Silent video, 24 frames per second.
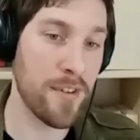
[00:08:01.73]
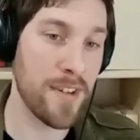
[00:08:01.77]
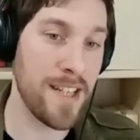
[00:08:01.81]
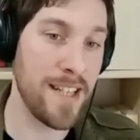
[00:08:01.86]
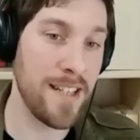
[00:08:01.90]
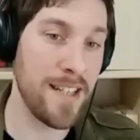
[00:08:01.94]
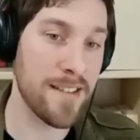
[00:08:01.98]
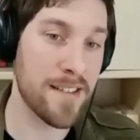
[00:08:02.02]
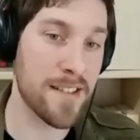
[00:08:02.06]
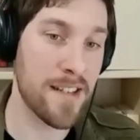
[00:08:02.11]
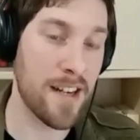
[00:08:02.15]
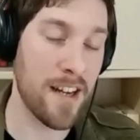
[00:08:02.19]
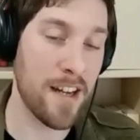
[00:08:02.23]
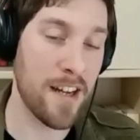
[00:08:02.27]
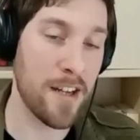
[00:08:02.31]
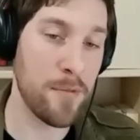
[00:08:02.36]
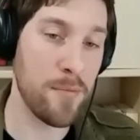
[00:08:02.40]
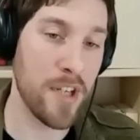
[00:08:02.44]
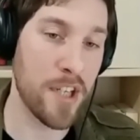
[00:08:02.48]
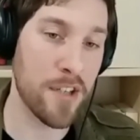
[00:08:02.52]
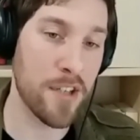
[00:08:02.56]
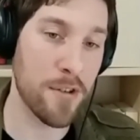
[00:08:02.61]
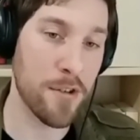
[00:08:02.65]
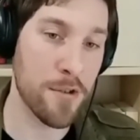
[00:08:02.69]
on the
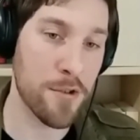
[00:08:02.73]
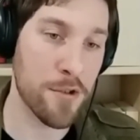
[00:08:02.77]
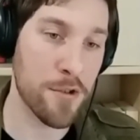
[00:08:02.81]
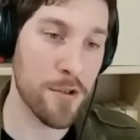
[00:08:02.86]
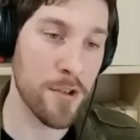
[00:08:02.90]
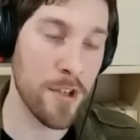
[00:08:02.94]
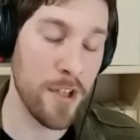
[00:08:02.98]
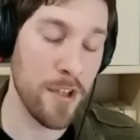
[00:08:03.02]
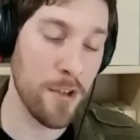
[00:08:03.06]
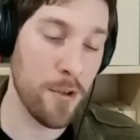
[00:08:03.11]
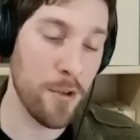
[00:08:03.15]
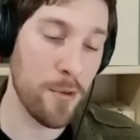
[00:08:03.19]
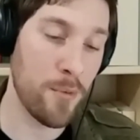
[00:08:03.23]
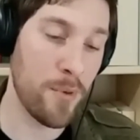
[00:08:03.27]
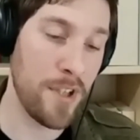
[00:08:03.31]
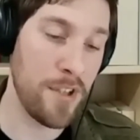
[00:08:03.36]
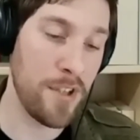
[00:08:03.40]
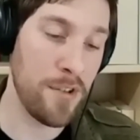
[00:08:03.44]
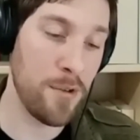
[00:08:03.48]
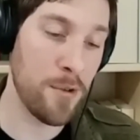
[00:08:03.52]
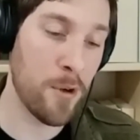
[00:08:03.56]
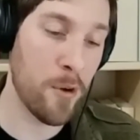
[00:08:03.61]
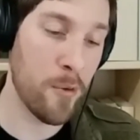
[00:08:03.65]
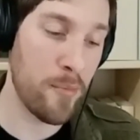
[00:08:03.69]
inside, because
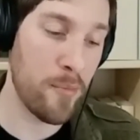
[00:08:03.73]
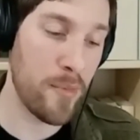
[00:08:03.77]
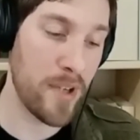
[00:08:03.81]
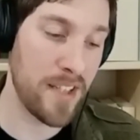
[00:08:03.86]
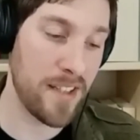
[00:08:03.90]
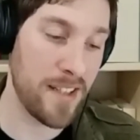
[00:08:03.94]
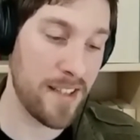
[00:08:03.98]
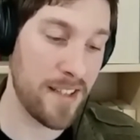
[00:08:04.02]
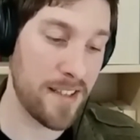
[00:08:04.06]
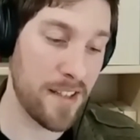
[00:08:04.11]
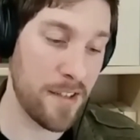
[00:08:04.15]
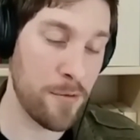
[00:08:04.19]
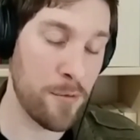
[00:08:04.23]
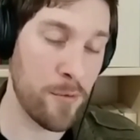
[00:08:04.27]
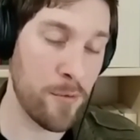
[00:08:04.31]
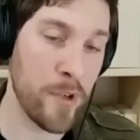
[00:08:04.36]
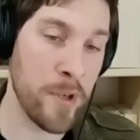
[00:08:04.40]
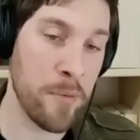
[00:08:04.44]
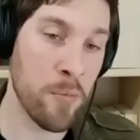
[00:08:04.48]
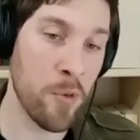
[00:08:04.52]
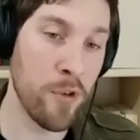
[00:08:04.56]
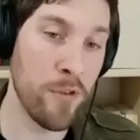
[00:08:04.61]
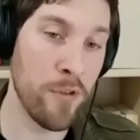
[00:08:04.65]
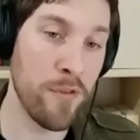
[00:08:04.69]
when you open it and
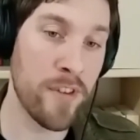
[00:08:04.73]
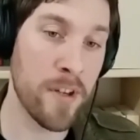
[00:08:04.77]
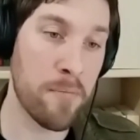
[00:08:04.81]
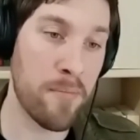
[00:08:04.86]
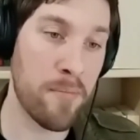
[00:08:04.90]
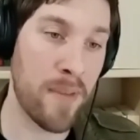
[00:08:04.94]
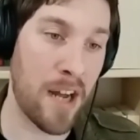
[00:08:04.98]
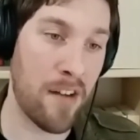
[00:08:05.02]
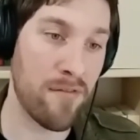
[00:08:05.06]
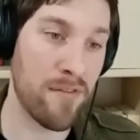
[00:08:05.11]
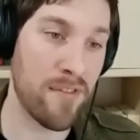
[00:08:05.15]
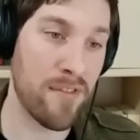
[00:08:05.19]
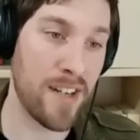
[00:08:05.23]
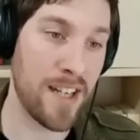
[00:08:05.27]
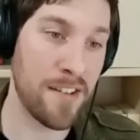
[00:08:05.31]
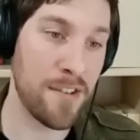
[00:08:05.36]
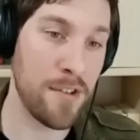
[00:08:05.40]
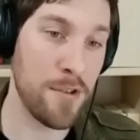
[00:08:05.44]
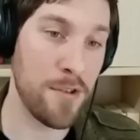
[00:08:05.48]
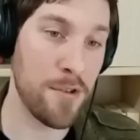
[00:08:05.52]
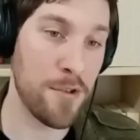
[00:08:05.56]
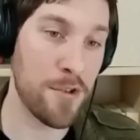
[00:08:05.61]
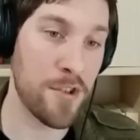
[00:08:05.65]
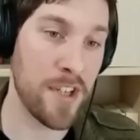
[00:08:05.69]
remove the
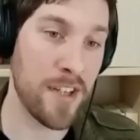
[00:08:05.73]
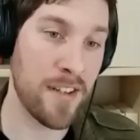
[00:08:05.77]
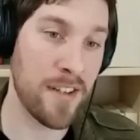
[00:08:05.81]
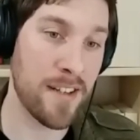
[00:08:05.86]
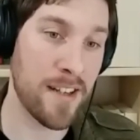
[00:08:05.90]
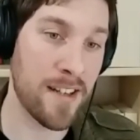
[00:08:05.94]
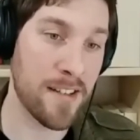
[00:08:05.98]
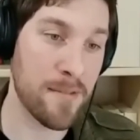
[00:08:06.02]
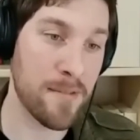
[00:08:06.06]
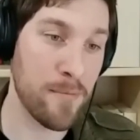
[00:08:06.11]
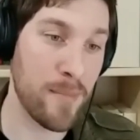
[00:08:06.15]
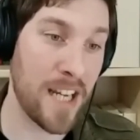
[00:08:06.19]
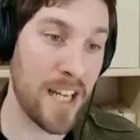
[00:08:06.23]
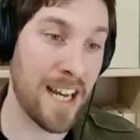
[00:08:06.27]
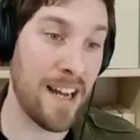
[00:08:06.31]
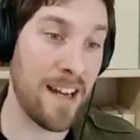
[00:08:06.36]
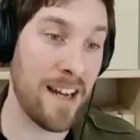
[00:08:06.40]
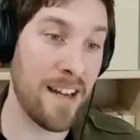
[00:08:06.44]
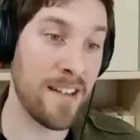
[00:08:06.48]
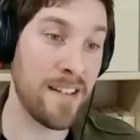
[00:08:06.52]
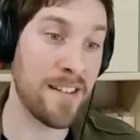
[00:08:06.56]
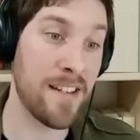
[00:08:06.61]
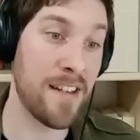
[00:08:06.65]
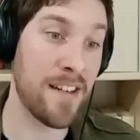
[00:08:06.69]
pamphlet, you see that
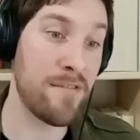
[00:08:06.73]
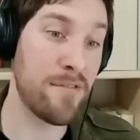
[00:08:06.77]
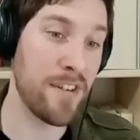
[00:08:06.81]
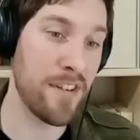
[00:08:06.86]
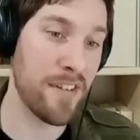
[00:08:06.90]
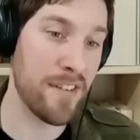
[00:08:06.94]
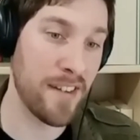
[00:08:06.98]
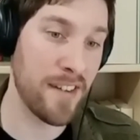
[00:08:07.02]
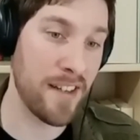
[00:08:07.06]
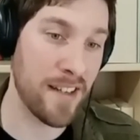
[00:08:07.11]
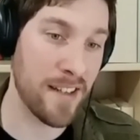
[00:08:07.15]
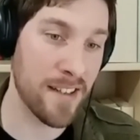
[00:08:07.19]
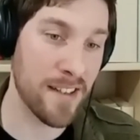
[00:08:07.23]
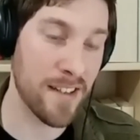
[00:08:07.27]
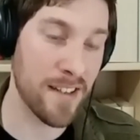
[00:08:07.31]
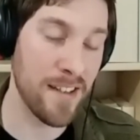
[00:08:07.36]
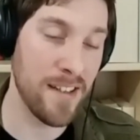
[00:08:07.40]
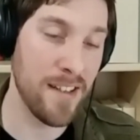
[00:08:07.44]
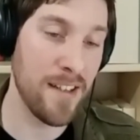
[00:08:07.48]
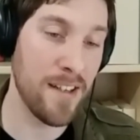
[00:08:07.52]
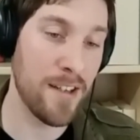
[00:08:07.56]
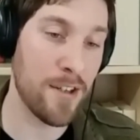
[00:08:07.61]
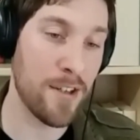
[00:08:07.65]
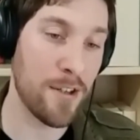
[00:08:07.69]
behind everything,
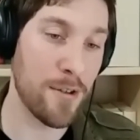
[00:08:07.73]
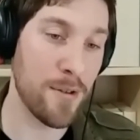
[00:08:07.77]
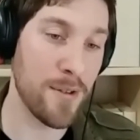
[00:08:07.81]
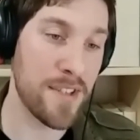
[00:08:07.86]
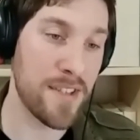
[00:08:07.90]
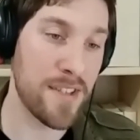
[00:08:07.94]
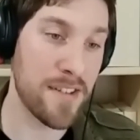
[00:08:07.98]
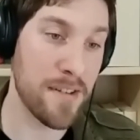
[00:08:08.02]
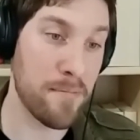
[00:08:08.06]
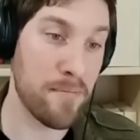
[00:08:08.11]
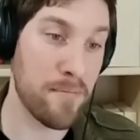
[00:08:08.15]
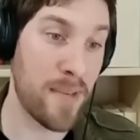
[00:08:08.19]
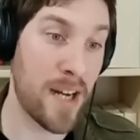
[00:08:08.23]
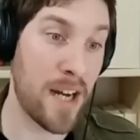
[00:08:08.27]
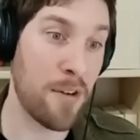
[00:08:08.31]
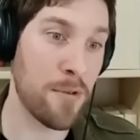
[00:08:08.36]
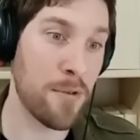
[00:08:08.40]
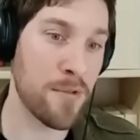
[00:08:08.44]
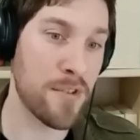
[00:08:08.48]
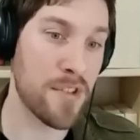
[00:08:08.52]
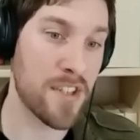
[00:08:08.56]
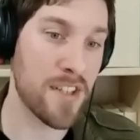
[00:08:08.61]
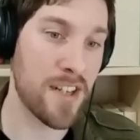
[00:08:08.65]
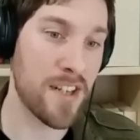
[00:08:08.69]
oh, it's the
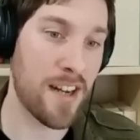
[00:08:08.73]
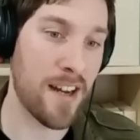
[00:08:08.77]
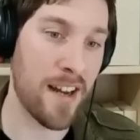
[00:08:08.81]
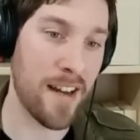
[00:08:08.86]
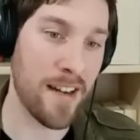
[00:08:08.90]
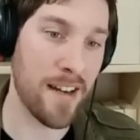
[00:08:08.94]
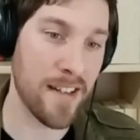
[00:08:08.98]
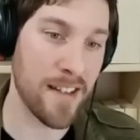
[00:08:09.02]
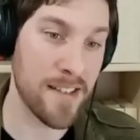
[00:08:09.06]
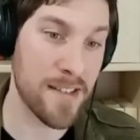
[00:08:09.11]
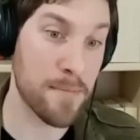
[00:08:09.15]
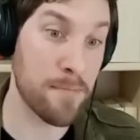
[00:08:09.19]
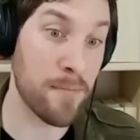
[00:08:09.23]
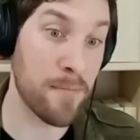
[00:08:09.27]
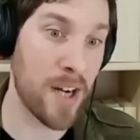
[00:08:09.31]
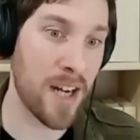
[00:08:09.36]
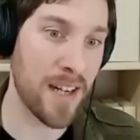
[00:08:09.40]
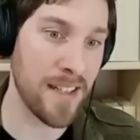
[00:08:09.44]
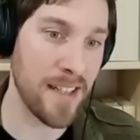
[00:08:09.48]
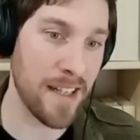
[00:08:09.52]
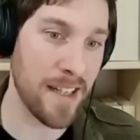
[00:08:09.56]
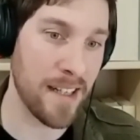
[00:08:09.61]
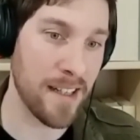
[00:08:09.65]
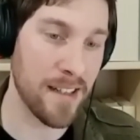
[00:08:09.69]
pound sign, it's
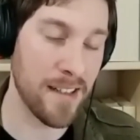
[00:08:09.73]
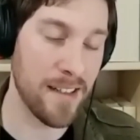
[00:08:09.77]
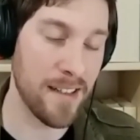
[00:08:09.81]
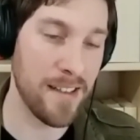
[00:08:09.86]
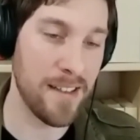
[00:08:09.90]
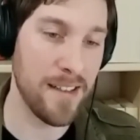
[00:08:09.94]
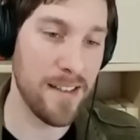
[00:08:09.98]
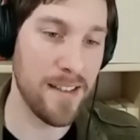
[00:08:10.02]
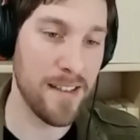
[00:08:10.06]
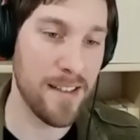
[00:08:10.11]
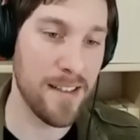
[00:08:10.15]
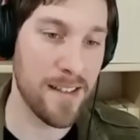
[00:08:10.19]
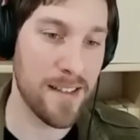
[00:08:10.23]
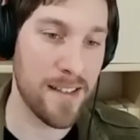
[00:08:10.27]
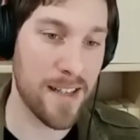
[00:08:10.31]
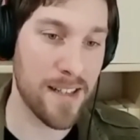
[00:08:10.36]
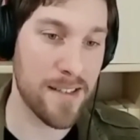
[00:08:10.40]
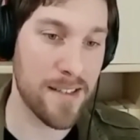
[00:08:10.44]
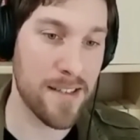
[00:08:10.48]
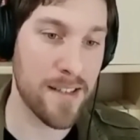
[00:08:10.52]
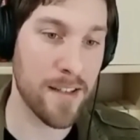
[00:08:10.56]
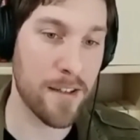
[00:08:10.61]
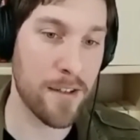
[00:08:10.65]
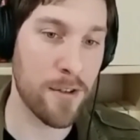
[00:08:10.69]
money.
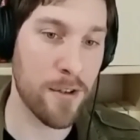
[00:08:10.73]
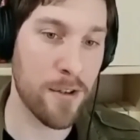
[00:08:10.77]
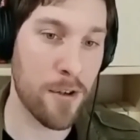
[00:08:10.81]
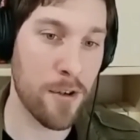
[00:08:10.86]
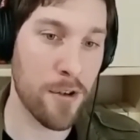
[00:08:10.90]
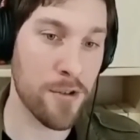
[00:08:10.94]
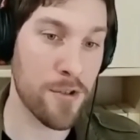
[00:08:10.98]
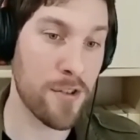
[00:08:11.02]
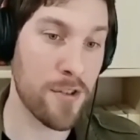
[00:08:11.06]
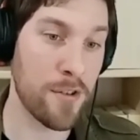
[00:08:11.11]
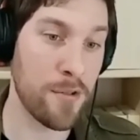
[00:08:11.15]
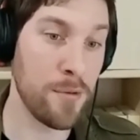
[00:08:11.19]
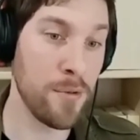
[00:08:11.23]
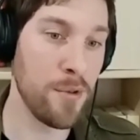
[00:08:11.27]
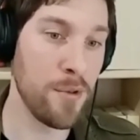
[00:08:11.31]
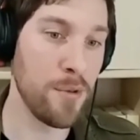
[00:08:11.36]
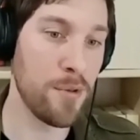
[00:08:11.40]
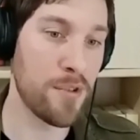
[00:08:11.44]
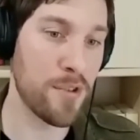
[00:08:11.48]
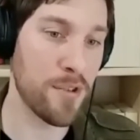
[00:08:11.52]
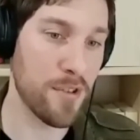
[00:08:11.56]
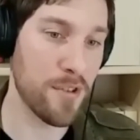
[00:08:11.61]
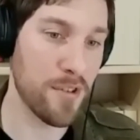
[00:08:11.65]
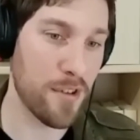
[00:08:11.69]
That's the cause, the
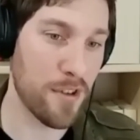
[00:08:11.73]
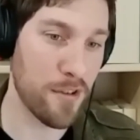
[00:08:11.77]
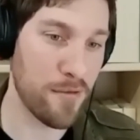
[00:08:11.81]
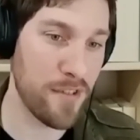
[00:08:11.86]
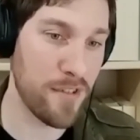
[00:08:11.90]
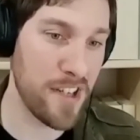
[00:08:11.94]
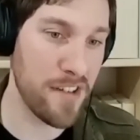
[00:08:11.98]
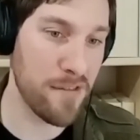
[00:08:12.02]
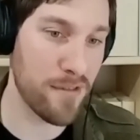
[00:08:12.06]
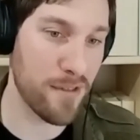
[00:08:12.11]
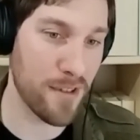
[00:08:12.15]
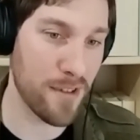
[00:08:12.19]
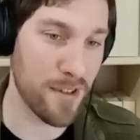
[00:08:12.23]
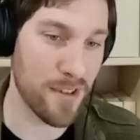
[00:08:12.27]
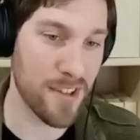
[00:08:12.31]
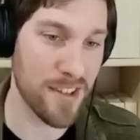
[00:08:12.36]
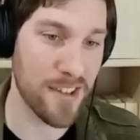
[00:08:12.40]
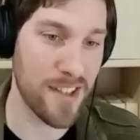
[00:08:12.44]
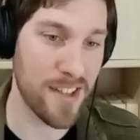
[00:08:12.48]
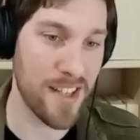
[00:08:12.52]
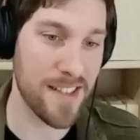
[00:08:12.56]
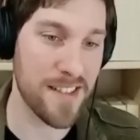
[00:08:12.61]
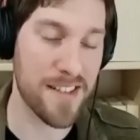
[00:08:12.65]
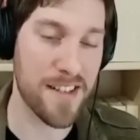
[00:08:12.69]
root of
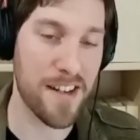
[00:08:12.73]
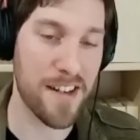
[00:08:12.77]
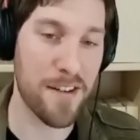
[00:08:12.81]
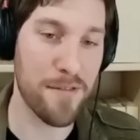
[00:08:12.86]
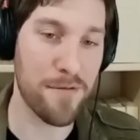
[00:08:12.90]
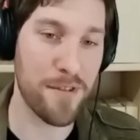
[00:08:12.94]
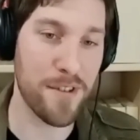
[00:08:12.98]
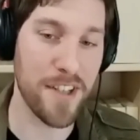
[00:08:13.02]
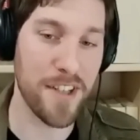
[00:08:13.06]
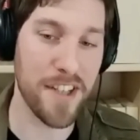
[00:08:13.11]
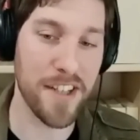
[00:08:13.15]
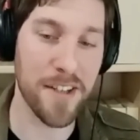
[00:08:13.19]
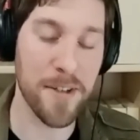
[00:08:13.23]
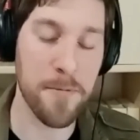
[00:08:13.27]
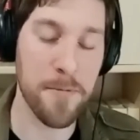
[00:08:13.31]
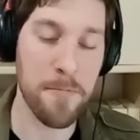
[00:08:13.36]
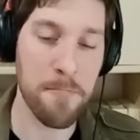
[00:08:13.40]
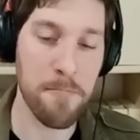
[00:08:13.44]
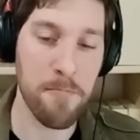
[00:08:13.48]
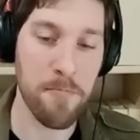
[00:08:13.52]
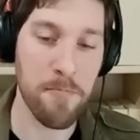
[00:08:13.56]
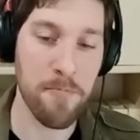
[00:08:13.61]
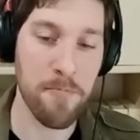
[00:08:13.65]
evil and suffering.